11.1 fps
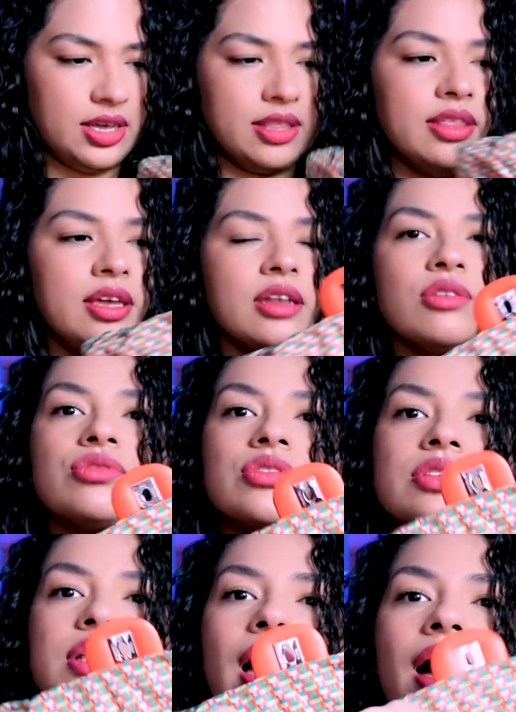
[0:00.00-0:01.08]
and then you
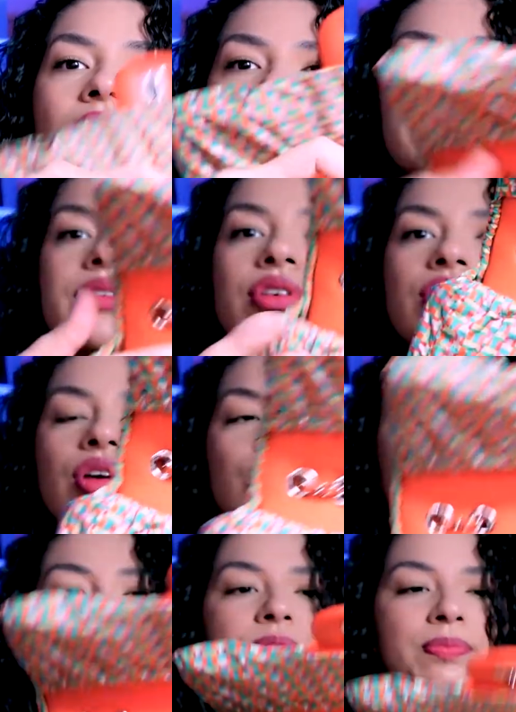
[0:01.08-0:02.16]
just have you know
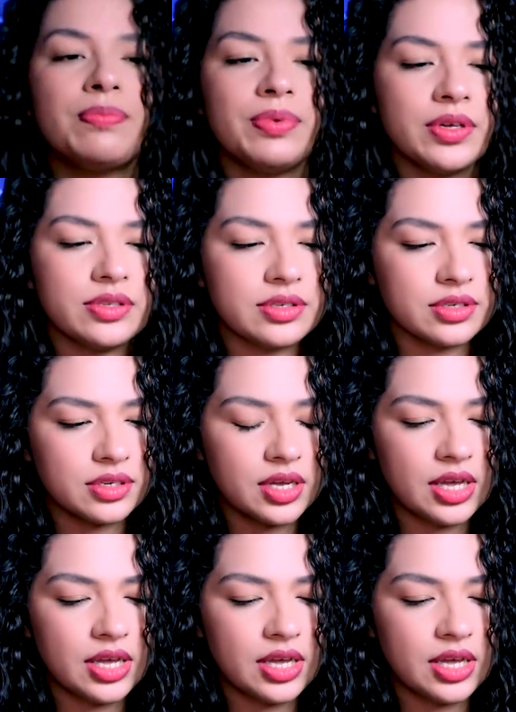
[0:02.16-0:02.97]
to put